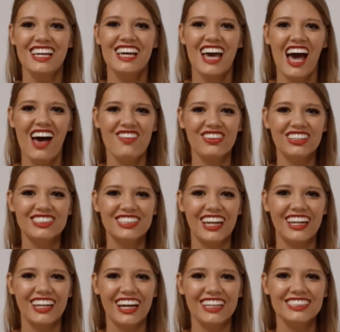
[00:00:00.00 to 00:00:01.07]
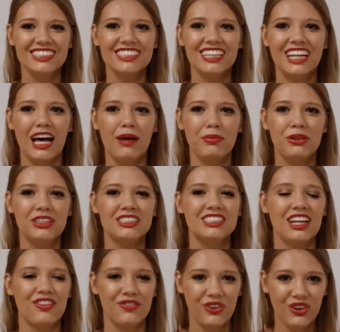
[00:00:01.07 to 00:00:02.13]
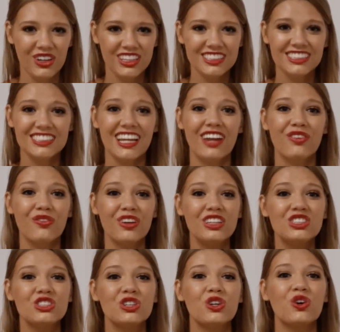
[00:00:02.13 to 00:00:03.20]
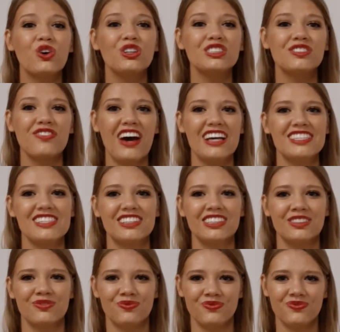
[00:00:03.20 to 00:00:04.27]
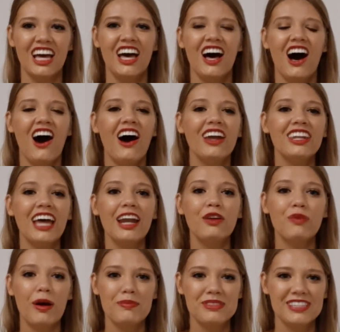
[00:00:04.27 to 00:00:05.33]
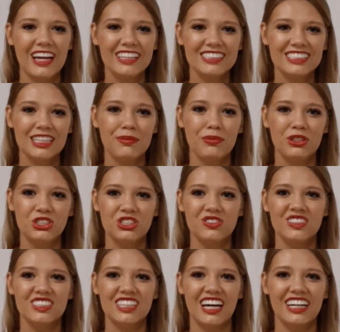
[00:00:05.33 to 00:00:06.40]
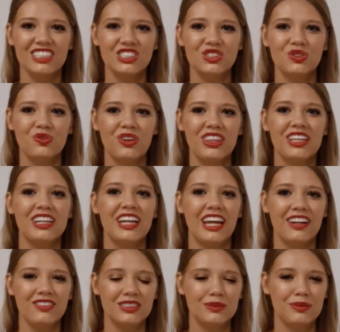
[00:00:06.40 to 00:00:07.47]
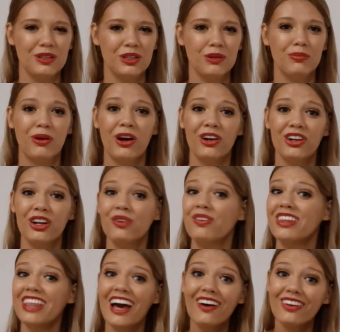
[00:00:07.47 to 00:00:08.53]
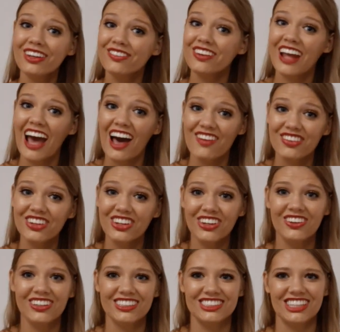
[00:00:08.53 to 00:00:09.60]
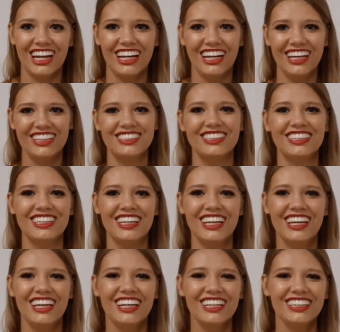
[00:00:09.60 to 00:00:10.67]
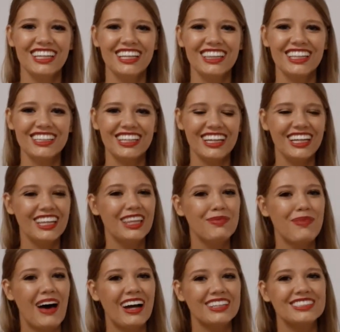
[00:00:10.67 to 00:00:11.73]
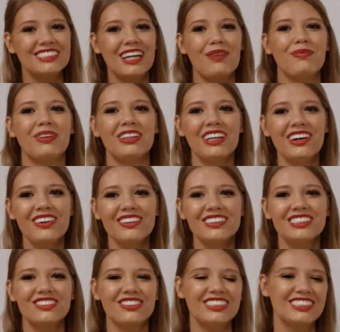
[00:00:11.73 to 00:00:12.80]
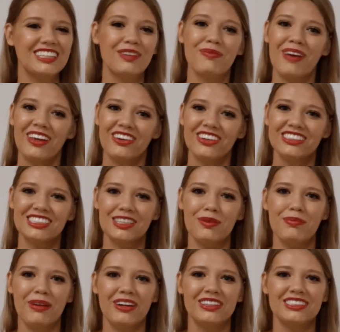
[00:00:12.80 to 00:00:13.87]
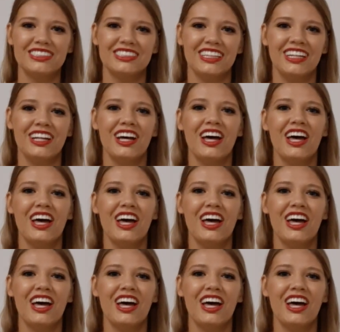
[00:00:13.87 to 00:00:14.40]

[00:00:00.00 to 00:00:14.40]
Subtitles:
Having deadlines can help you to stay focused and reach your goals faster. Online websites can put you in touch with a native speaker partner without even having to go to China. Click the link in the box down below to read Dig Mandarin's comparison